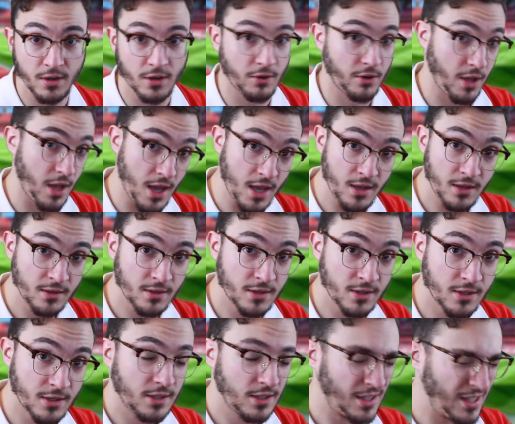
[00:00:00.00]
Okay?
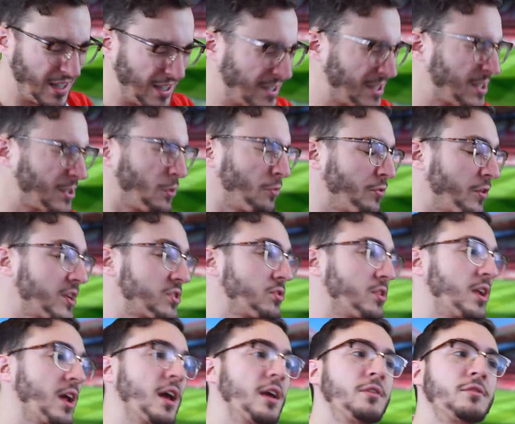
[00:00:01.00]
It's so
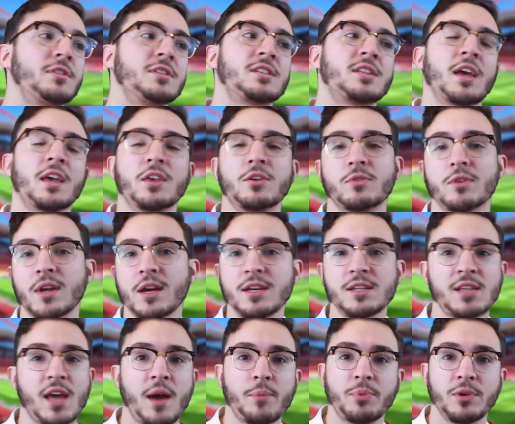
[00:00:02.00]
frustrating. I even sang you a
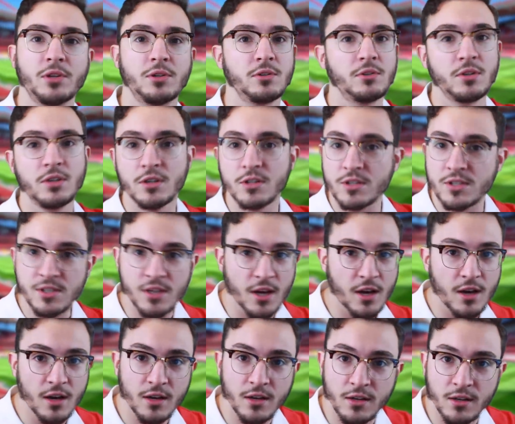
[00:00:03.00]
nice Happy New Year
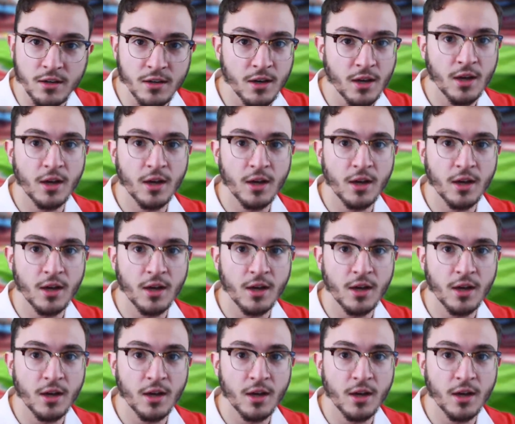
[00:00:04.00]
song.